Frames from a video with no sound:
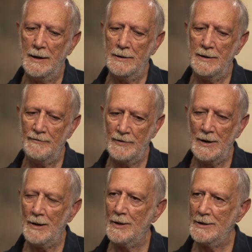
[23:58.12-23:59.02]
and every
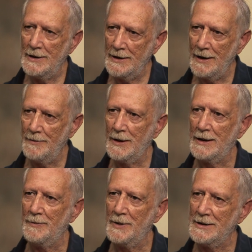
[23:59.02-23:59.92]
now and then I
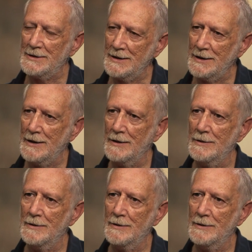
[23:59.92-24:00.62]
make a painting.